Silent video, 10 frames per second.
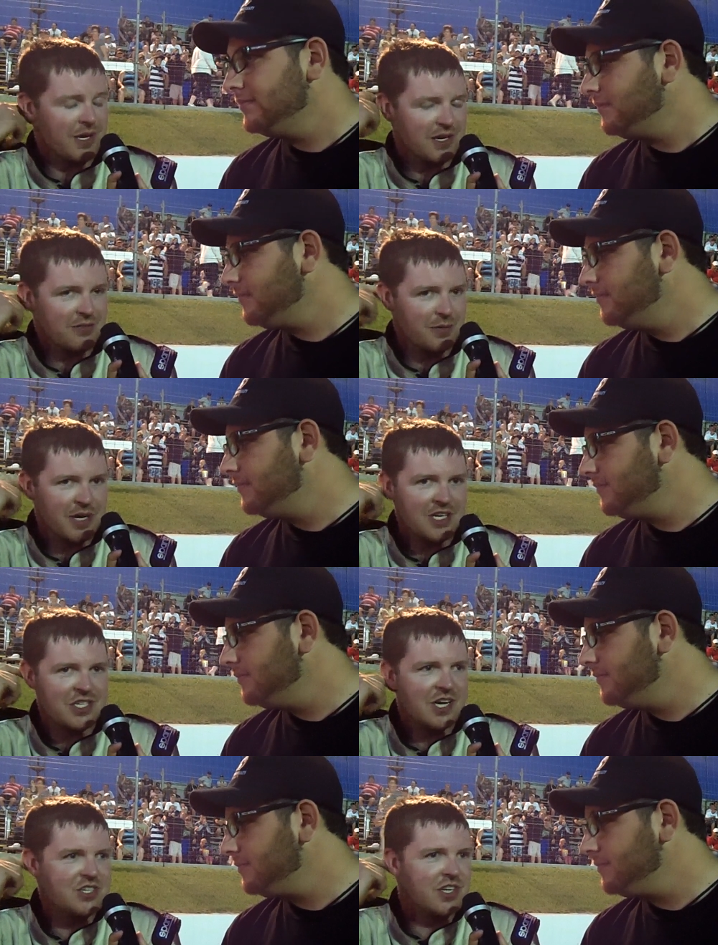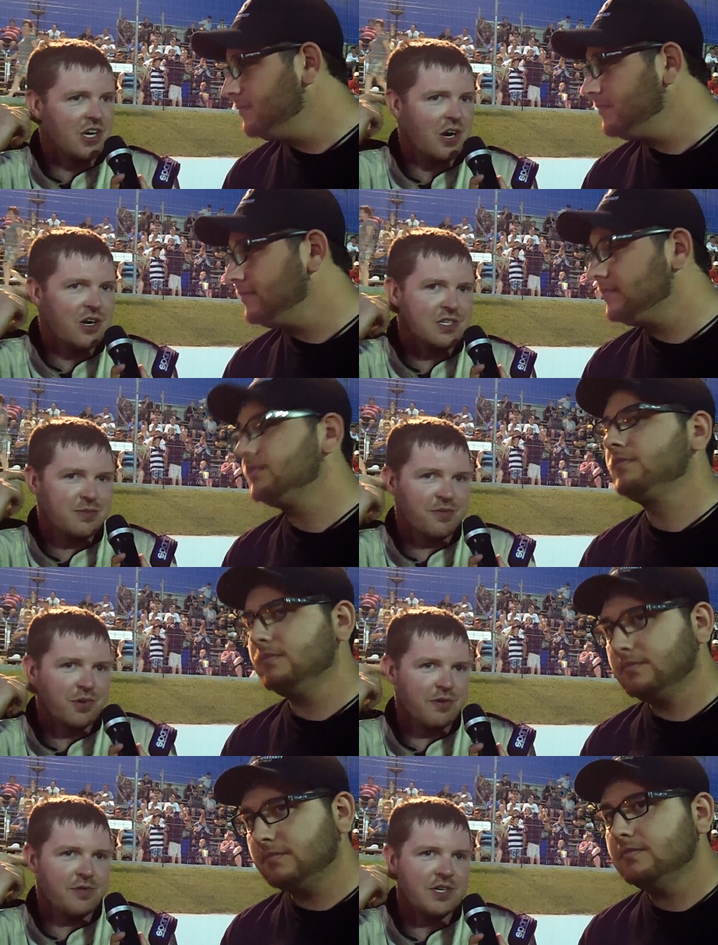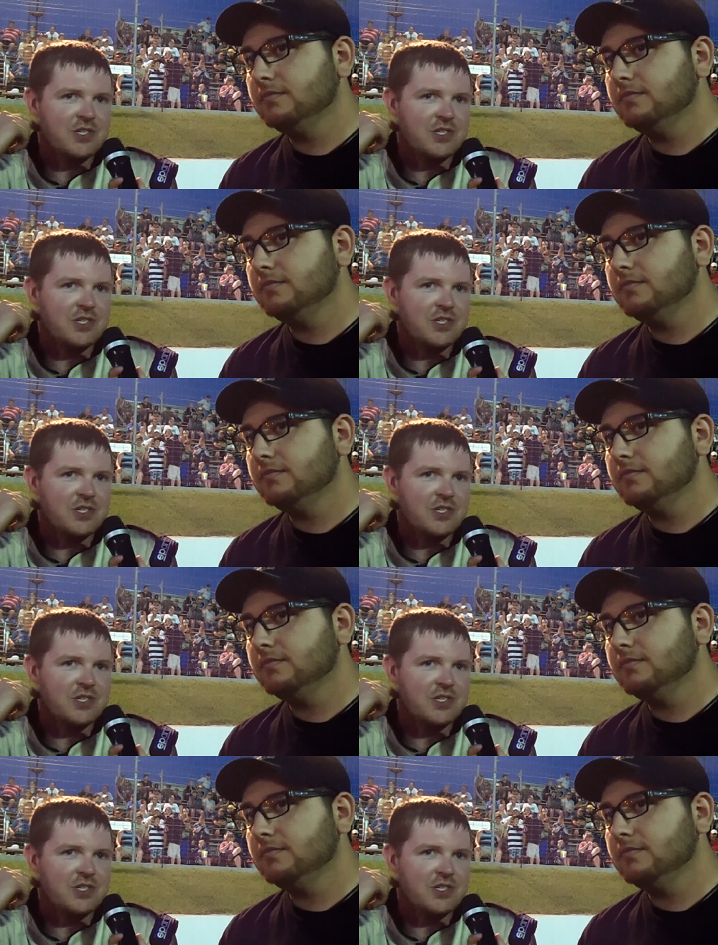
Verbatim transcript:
Speaker 1: we made a we made a change in the car just before the